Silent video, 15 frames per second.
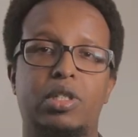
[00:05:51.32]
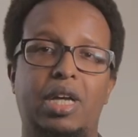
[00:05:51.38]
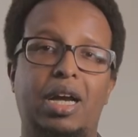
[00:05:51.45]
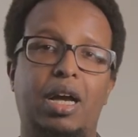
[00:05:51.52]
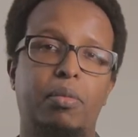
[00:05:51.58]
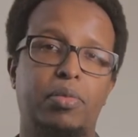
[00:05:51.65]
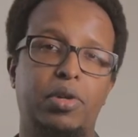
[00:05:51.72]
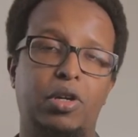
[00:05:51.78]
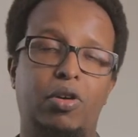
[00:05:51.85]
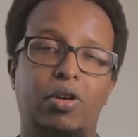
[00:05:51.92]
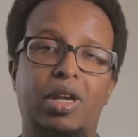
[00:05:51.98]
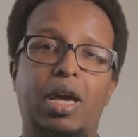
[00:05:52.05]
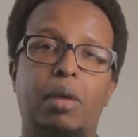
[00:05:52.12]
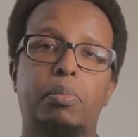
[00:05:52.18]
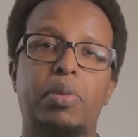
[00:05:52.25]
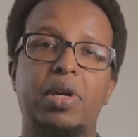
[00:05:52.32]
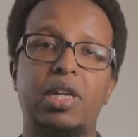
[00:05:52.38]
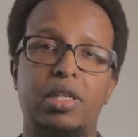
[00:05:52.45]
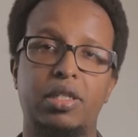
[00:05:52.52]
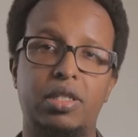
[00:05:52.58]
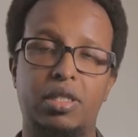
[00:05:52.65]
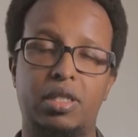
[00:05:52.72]
a company called
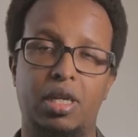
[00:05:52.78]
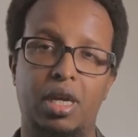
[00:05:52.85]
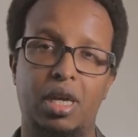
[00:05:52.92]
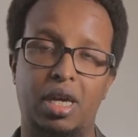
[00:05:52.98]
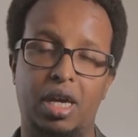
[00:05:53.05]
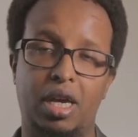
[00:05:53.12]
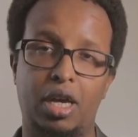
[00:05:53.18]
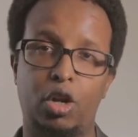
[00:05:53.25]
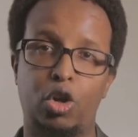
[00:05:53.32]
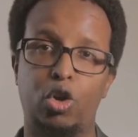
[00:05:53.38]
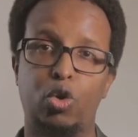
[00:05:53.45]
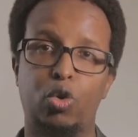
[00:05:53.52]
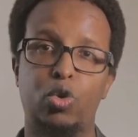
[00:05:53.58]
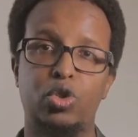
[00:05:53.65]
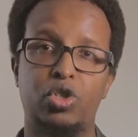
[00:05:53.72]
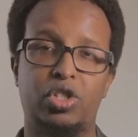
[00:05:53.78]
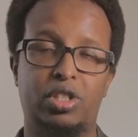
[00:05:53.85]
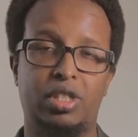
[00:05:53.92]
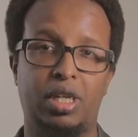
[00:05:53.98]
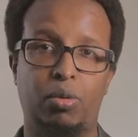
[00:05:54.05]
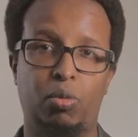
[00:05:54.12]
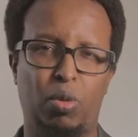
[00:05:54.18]
Capillus uh,
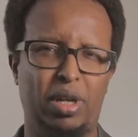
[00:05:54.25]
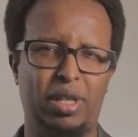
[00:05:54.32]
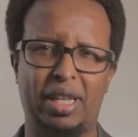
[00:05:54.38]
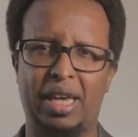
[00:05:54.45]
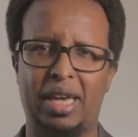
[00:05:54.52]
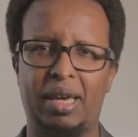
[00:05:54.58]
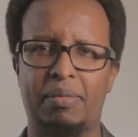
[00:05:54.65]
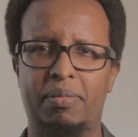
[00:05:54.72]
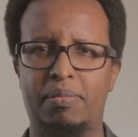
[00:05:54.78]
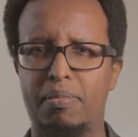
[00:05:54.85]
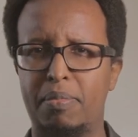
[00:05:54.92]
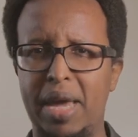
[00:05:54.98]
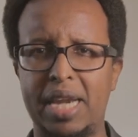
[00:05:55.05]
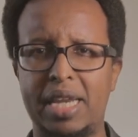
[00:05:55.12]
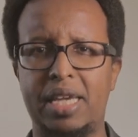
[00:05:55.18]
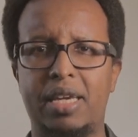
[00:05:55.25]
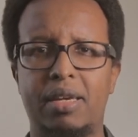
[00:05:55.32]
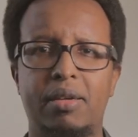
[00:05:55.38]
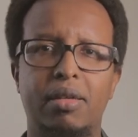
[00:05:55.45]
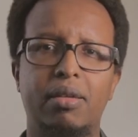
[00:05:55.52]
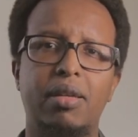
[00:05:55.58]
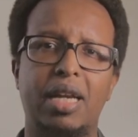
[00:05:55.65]
launched one of their many
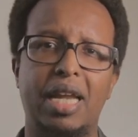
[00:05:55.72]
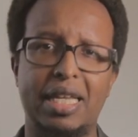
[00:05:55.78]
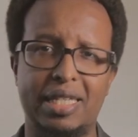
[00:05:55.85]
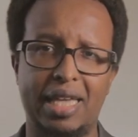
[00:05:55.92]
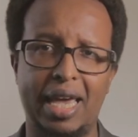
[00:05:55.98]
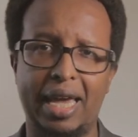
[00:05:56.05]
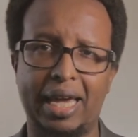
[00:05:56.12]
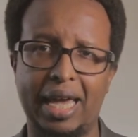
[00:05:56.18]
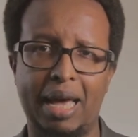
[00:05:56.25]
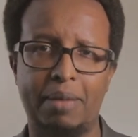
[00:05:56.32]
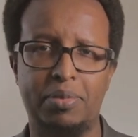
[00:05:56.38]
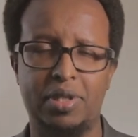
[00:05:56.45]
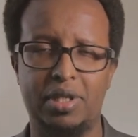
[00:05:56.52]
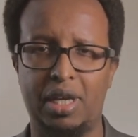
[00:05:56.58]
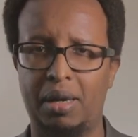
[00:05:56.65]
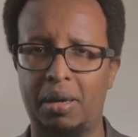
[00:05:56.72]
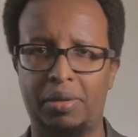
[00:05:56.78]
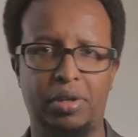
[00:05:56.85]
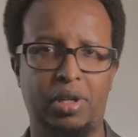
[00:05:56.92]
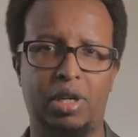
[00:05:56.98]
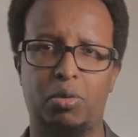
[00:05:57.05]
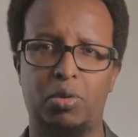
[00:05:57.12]
laser hair caps. Uh, I
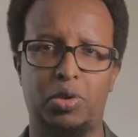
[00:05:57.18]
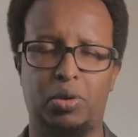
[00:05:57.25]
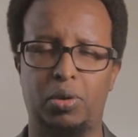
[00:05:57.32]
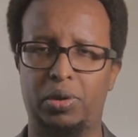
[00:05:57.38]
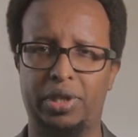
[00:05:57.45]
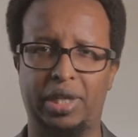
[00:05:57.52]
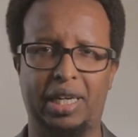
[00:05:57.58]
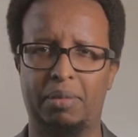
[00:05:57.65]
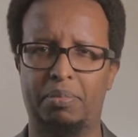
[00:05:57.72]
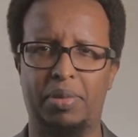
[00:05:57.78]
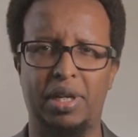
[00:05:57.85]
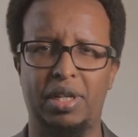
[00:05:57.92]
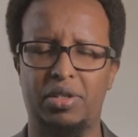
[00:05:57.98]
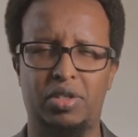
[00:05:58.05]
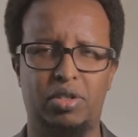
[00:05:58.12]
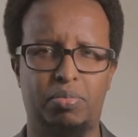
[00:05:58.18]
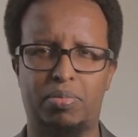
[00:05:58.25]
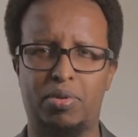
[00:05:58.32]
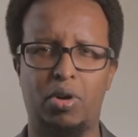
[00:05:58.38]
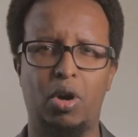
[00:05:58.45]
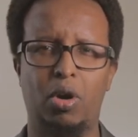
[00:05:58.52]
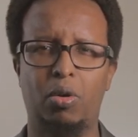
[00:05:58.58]
think it was called the Capillus
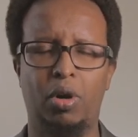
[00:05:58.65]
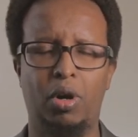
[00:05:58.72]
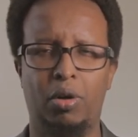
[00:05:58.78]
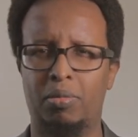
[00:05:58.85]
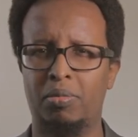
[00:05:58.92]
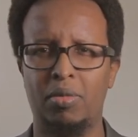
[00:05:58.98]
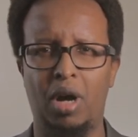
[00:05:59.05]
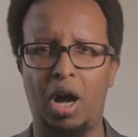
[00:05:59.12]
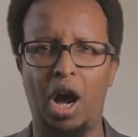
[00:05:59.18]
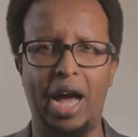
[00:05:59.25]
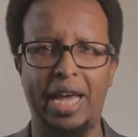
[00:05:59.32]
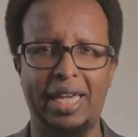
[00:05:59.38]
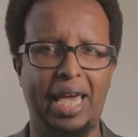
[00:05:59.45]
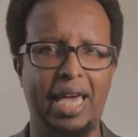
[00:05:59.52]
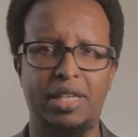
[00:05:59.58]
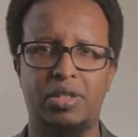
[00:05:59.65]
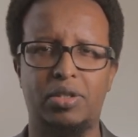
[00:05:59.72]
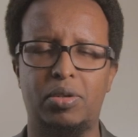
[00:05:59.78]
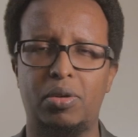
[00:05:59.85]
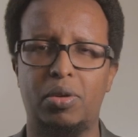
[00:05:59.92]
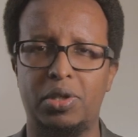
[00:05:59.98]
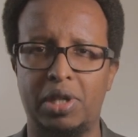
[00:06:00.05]
Pro or
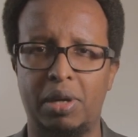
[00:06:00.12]
i82 or